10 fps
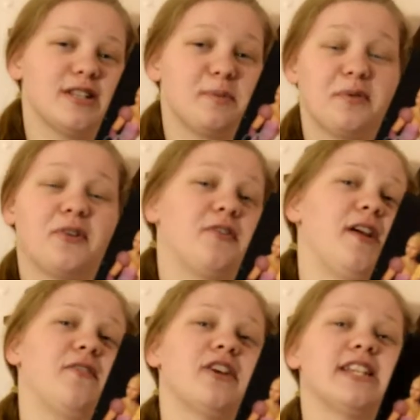some of her
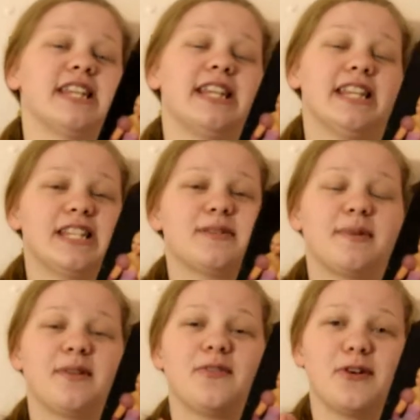favorites and this is
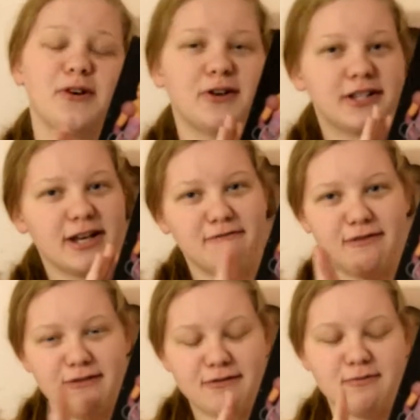one of her all-time
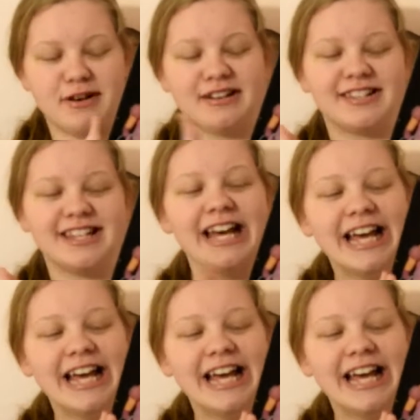favorite books.